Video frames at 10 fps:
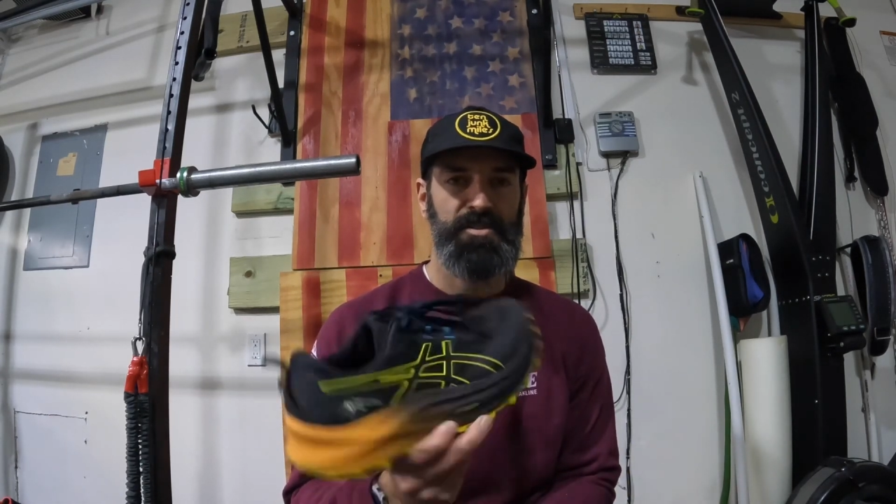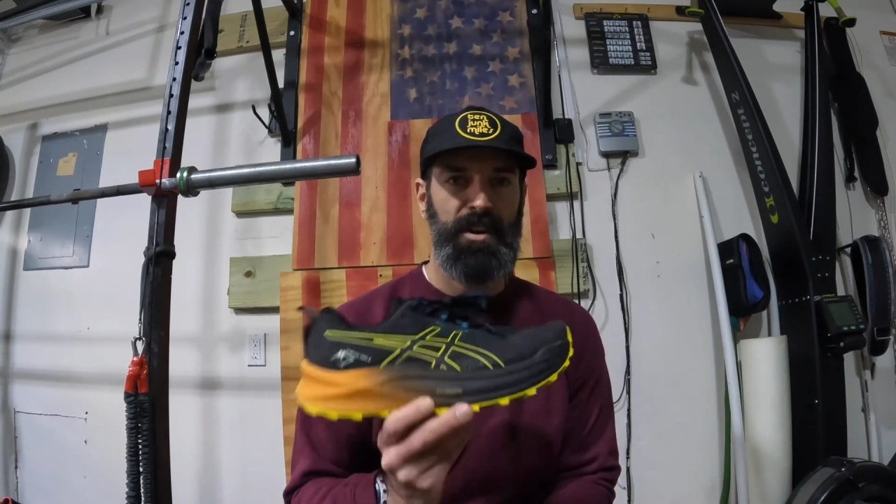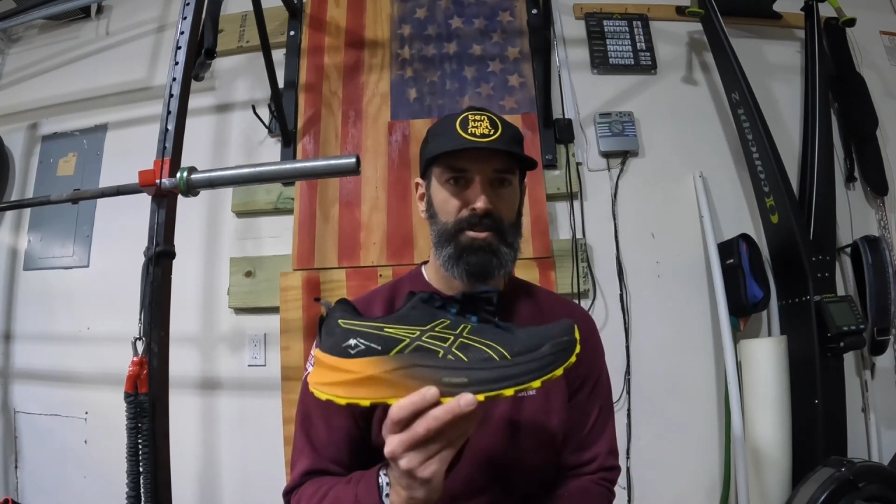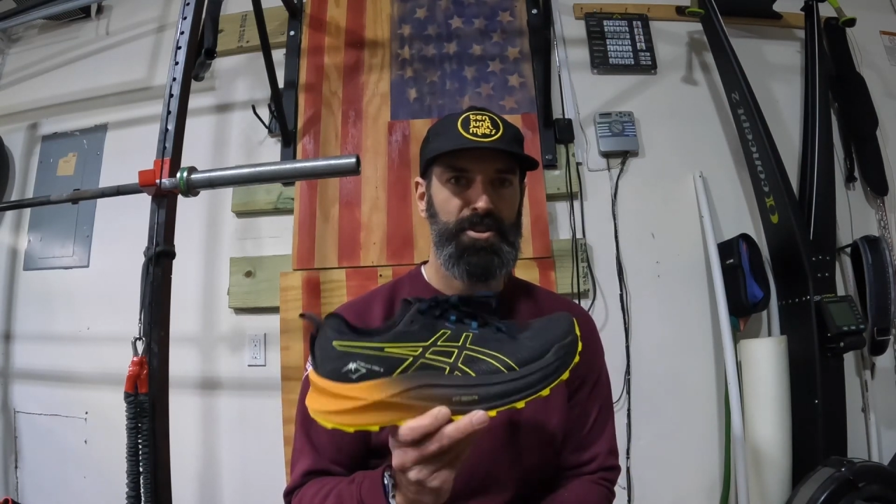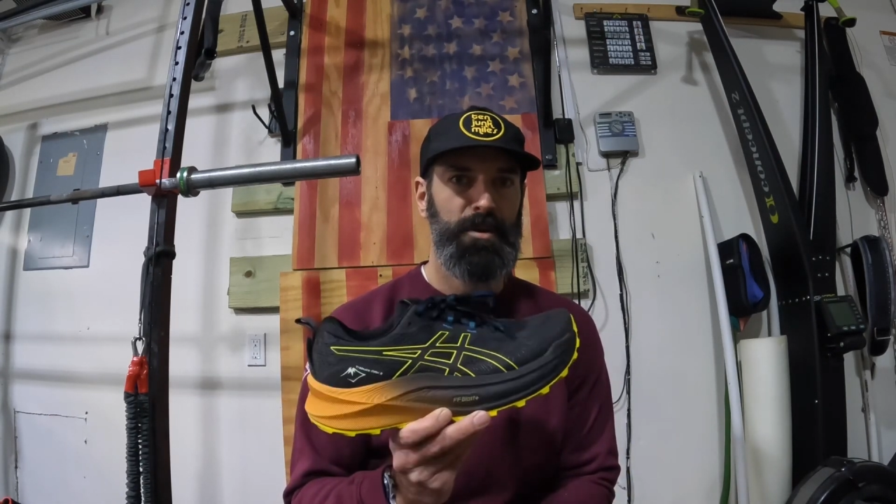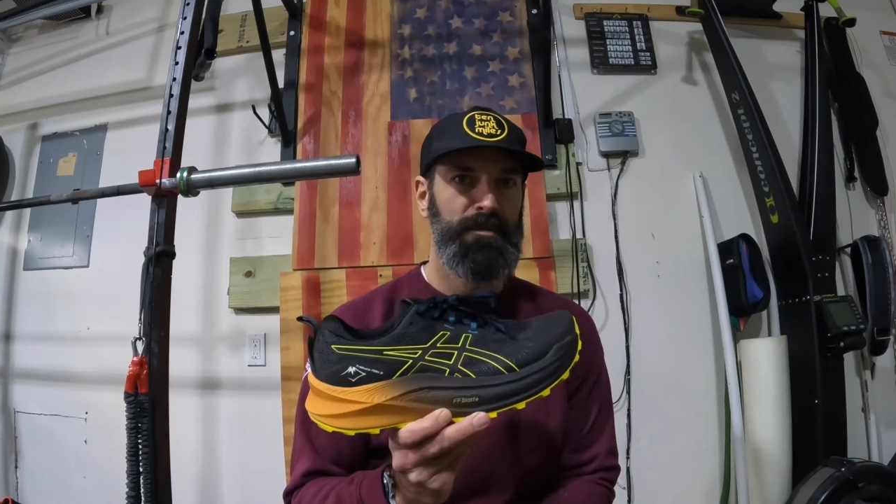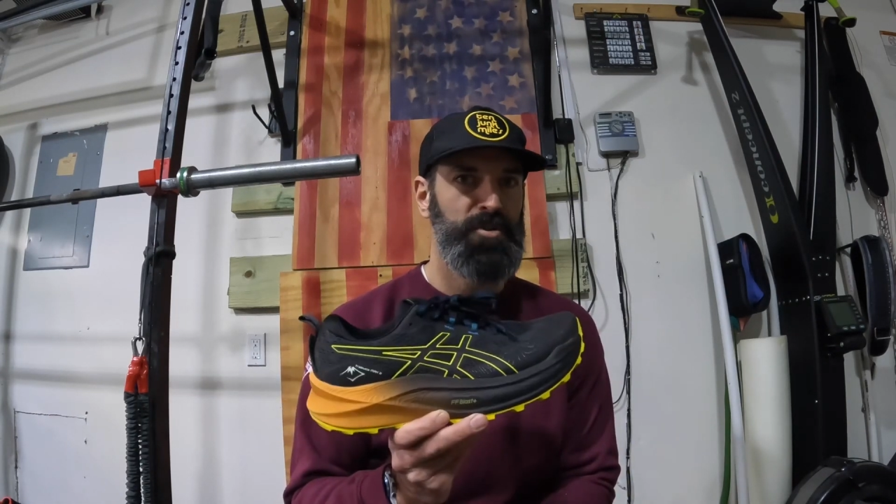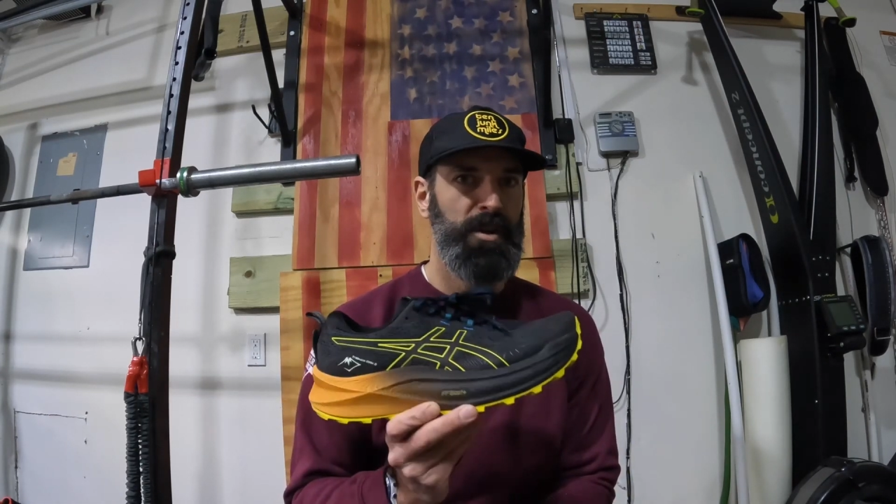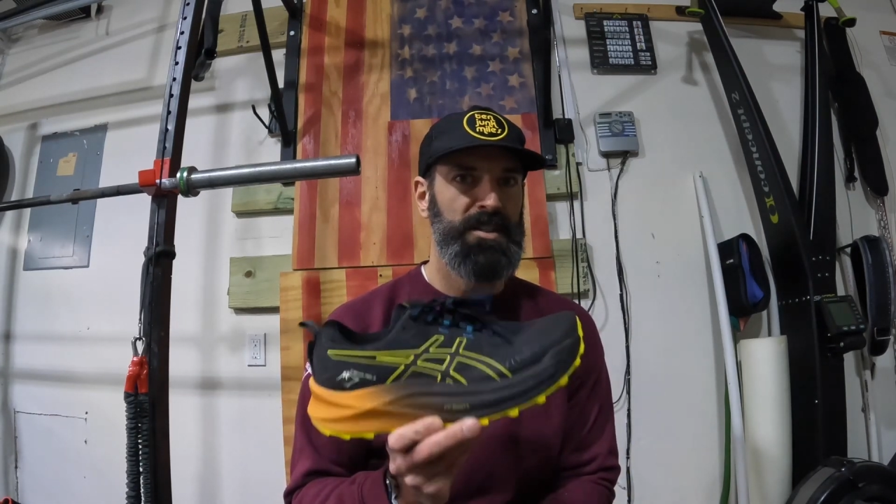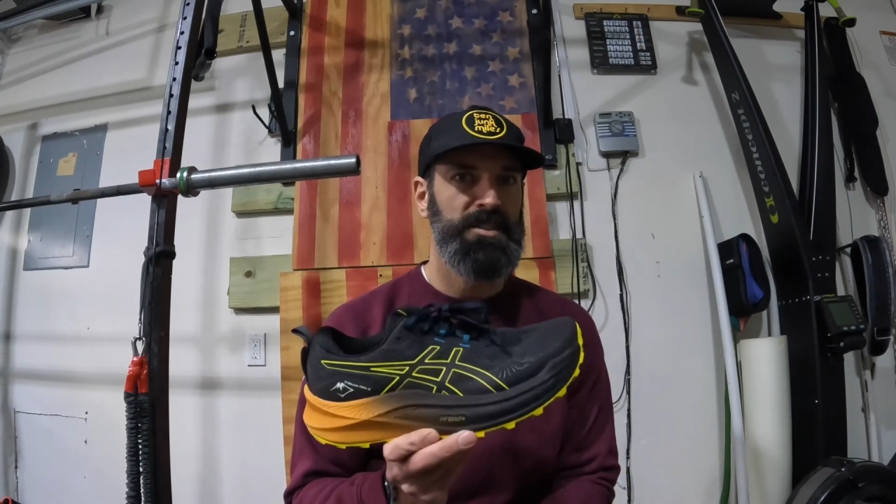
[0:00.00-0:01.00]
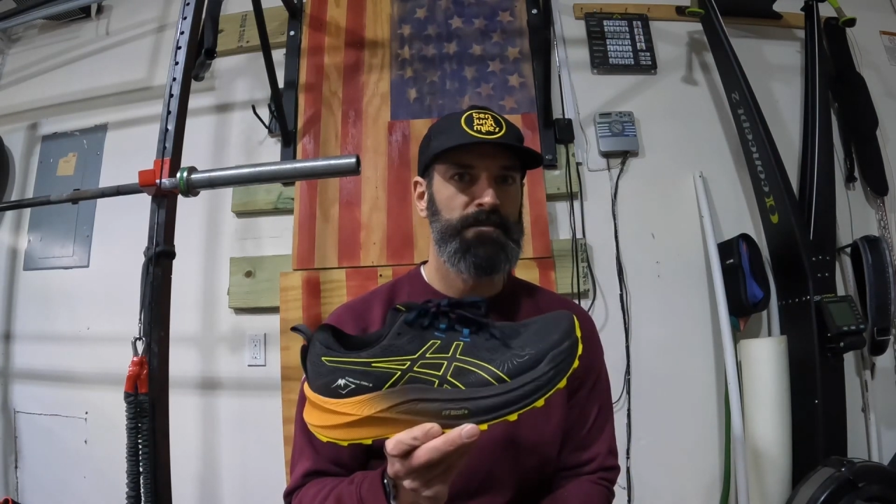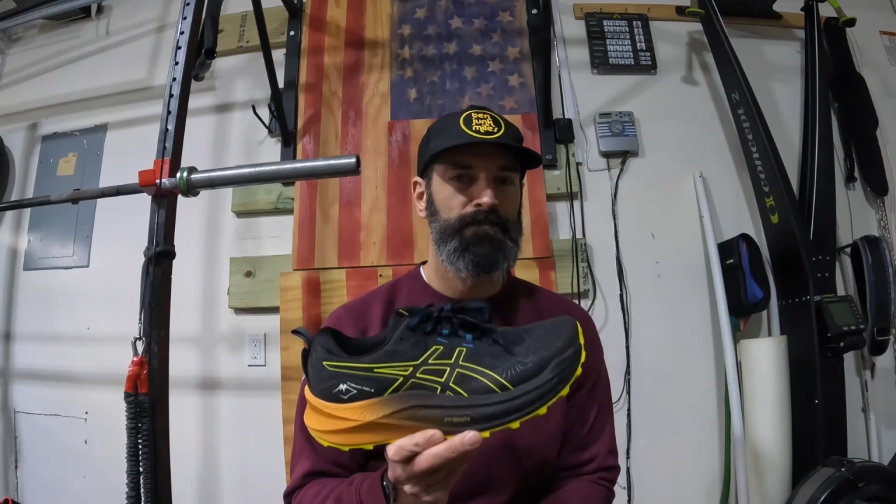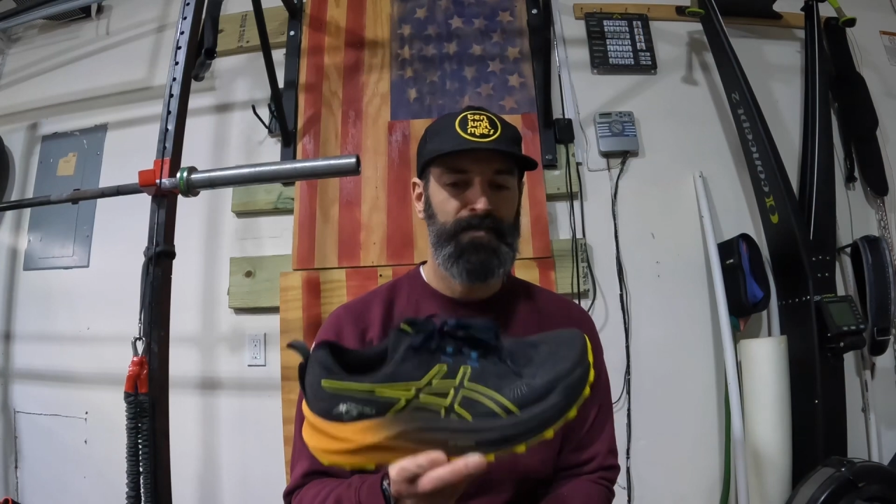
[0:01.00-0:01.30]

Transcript: trail shoe of choice.